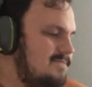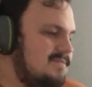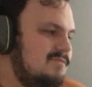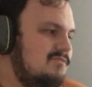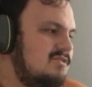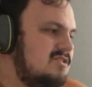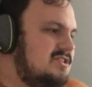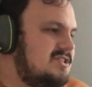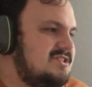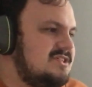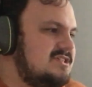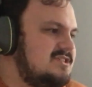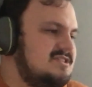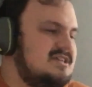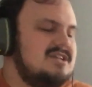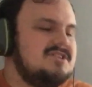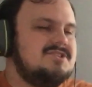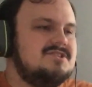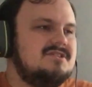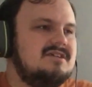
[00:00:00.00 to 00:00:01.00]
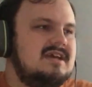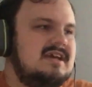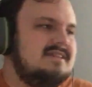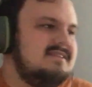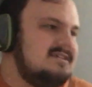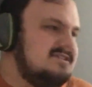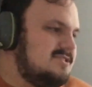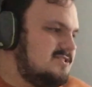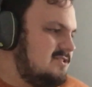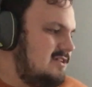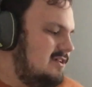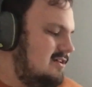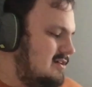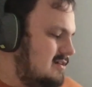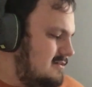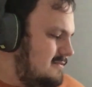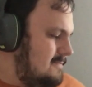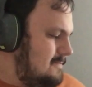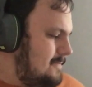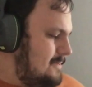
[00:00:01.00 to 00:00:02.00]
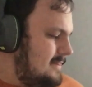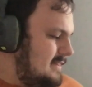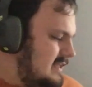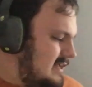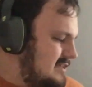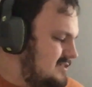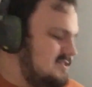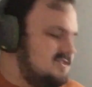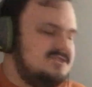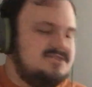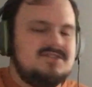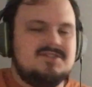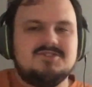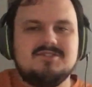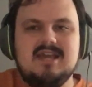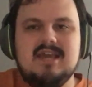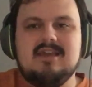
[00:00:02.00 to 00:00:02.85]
Which is essentially, in this song, is just